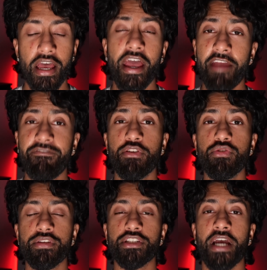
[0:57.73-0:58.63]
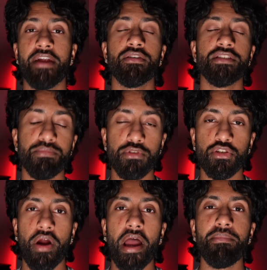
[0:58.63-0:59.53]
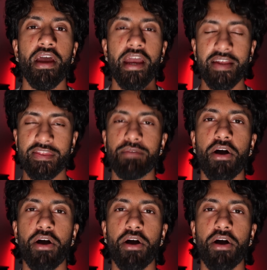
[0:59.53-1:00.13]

If you're new to the channel, subscribe, hit the bell